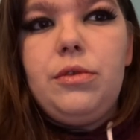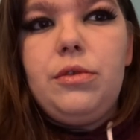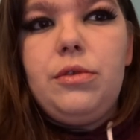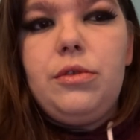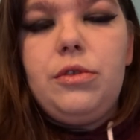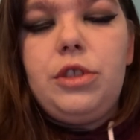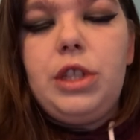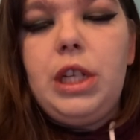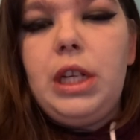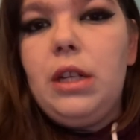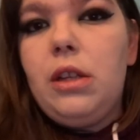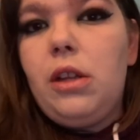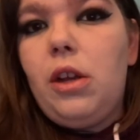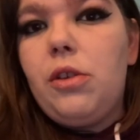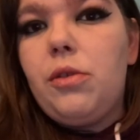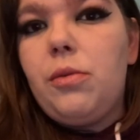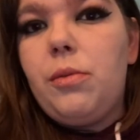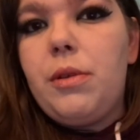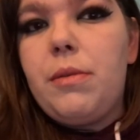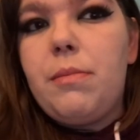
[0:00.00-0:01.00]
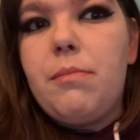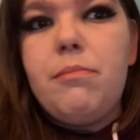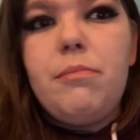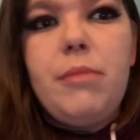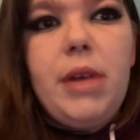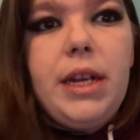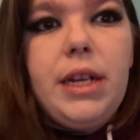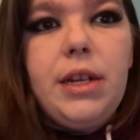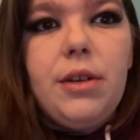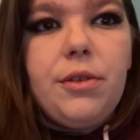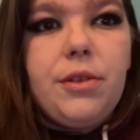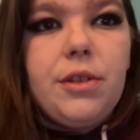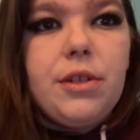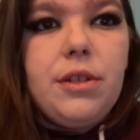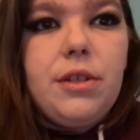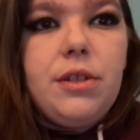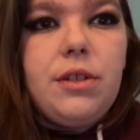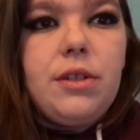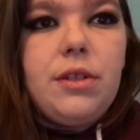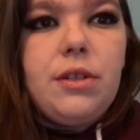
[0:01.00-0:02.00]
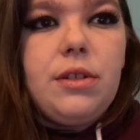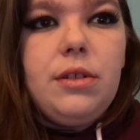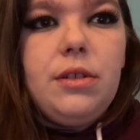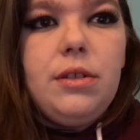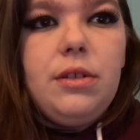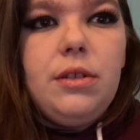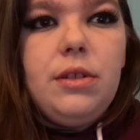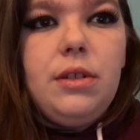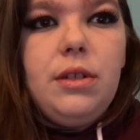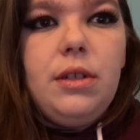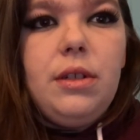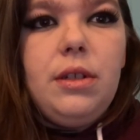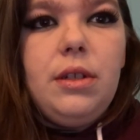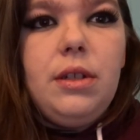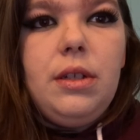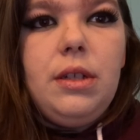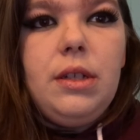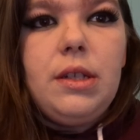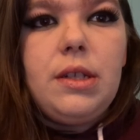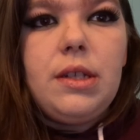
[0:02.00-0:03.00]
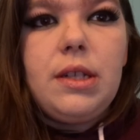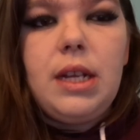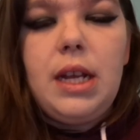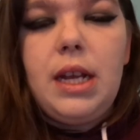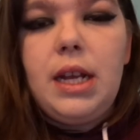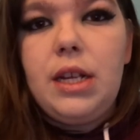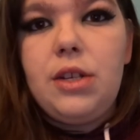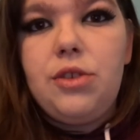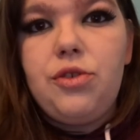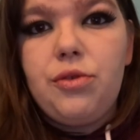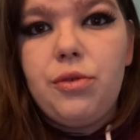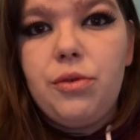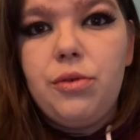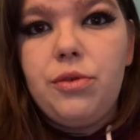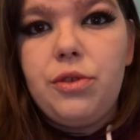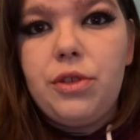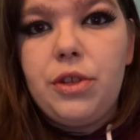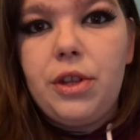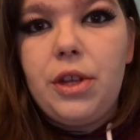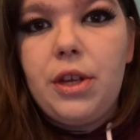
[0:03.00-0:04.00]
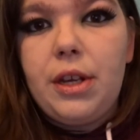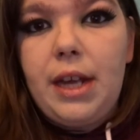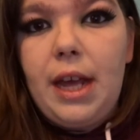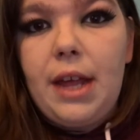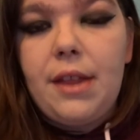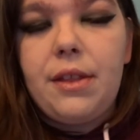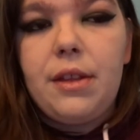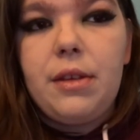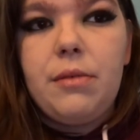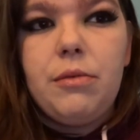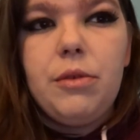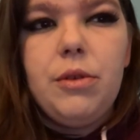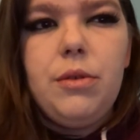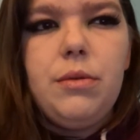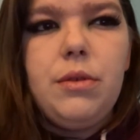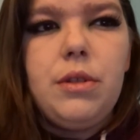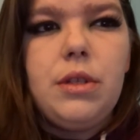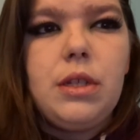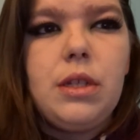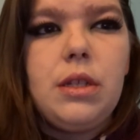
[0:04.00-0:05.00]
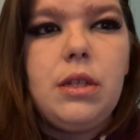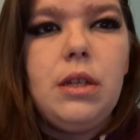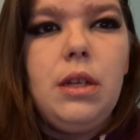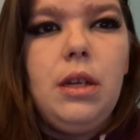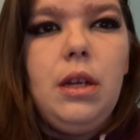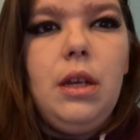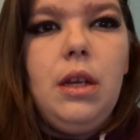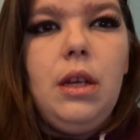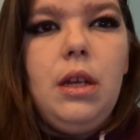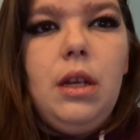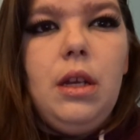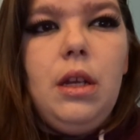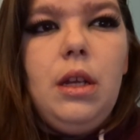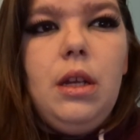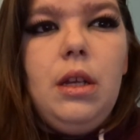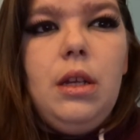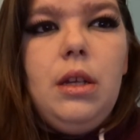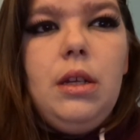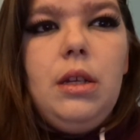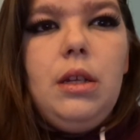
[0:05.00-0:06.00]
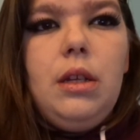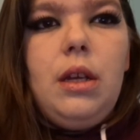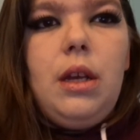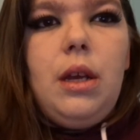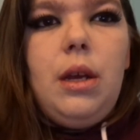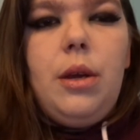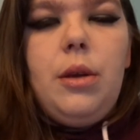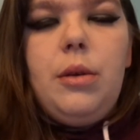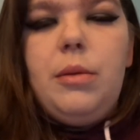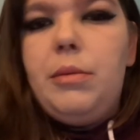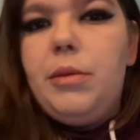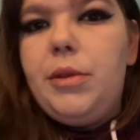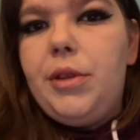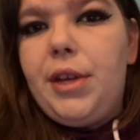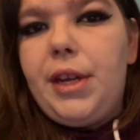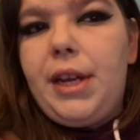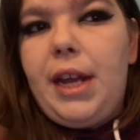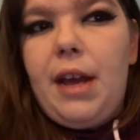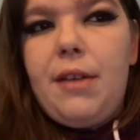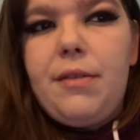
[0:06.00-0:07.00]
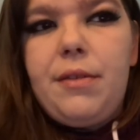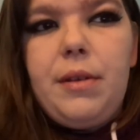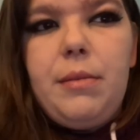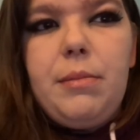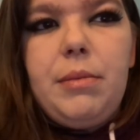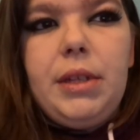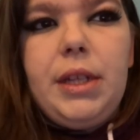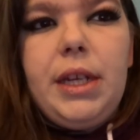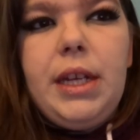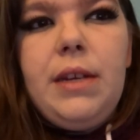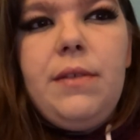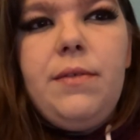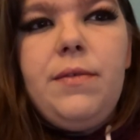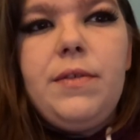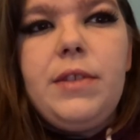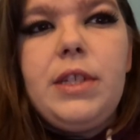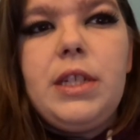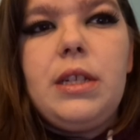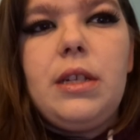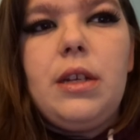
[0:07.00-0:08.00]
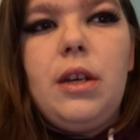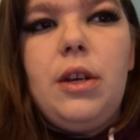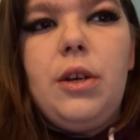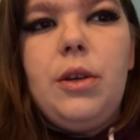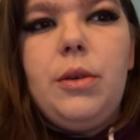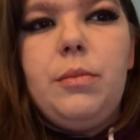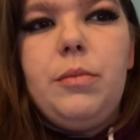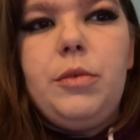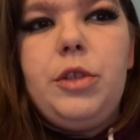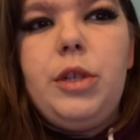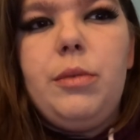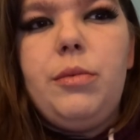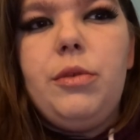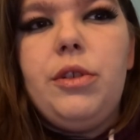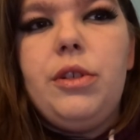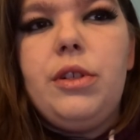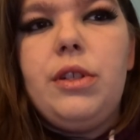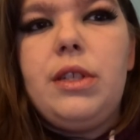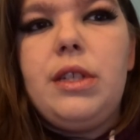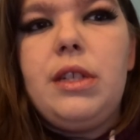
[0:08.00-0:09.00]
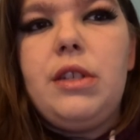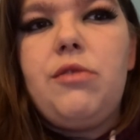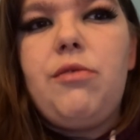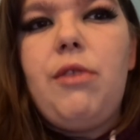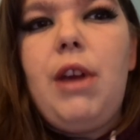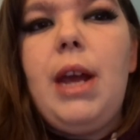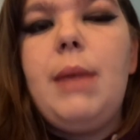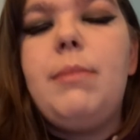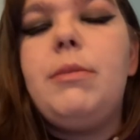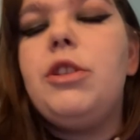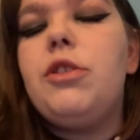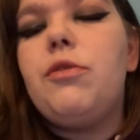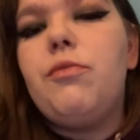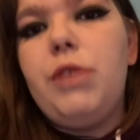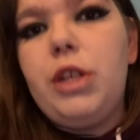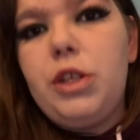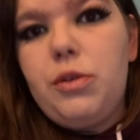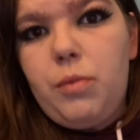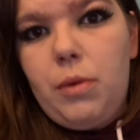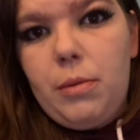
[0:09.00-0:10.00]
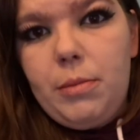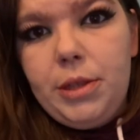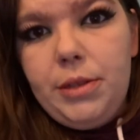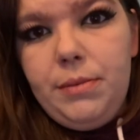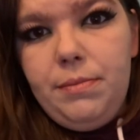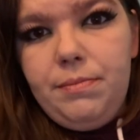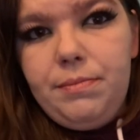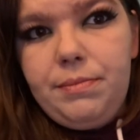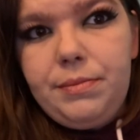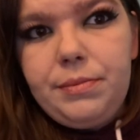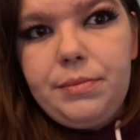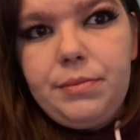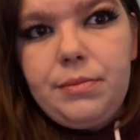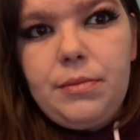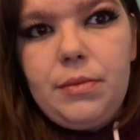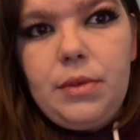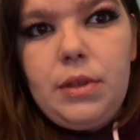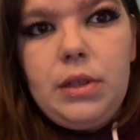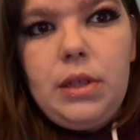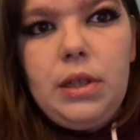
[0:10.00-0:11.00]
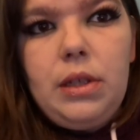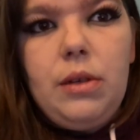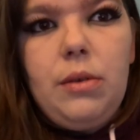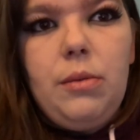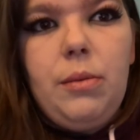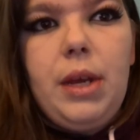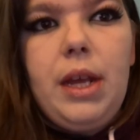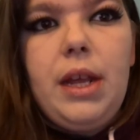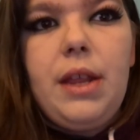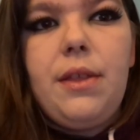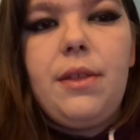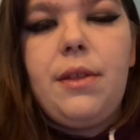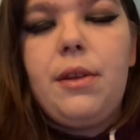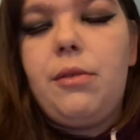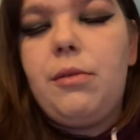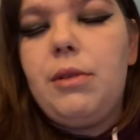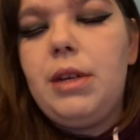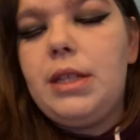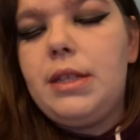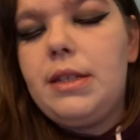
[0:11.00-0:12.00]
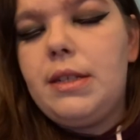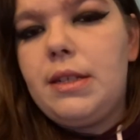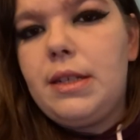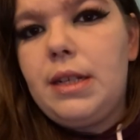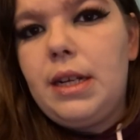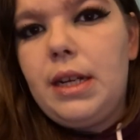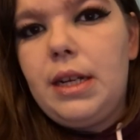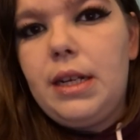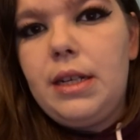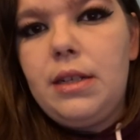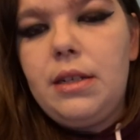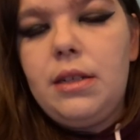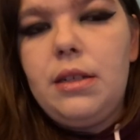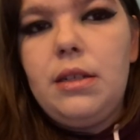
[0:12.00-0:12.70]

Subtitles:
She, along with many others, stayed true to their Catholic roots and their Catholic beliefs. She was described as a rich woman with great estate,